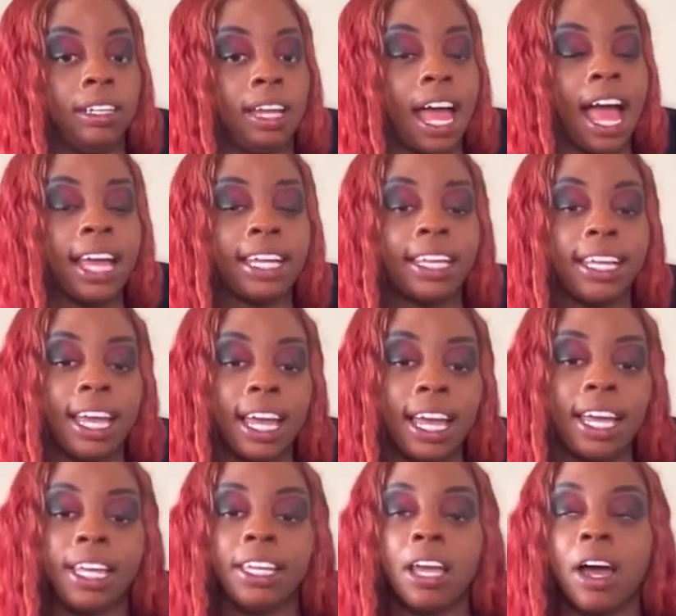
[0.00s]
I
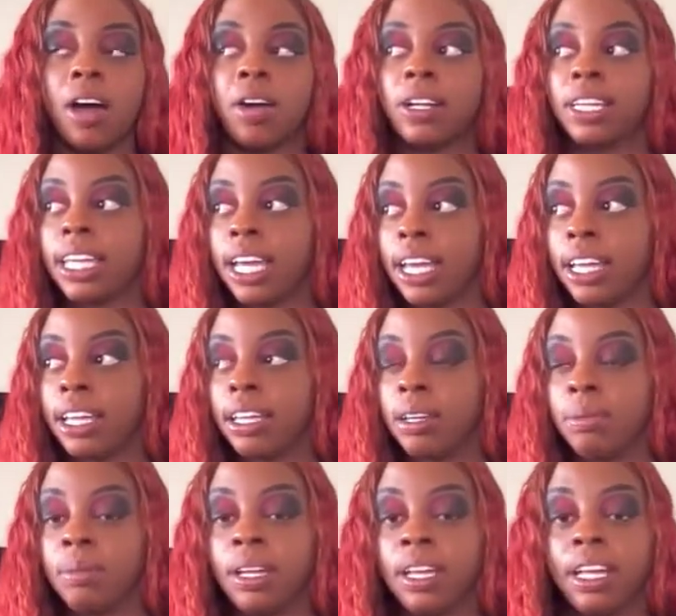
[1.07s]
gave y'all the
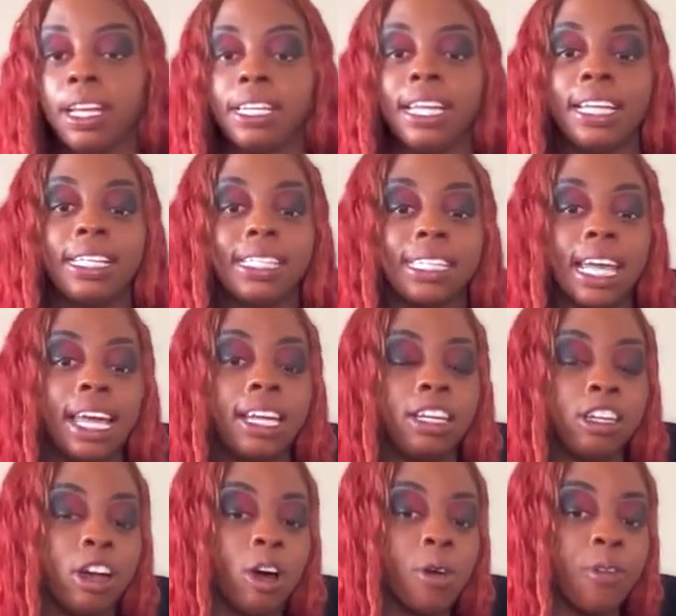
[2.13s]
game. They say
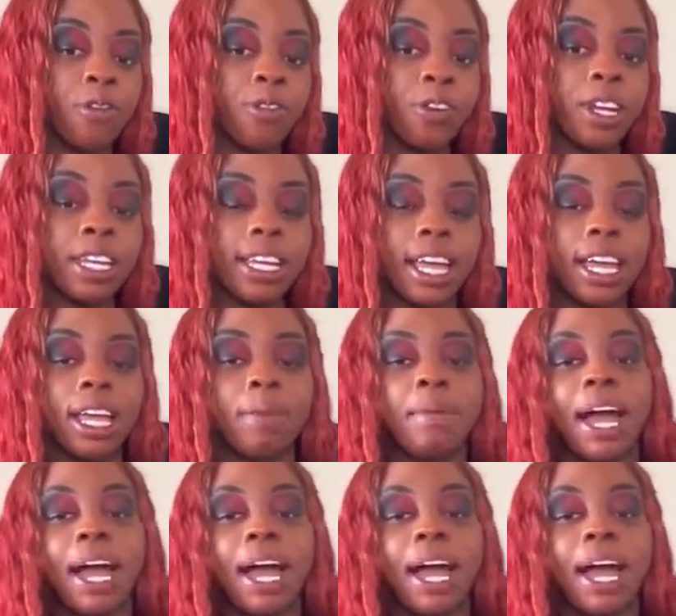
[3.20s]
no free game.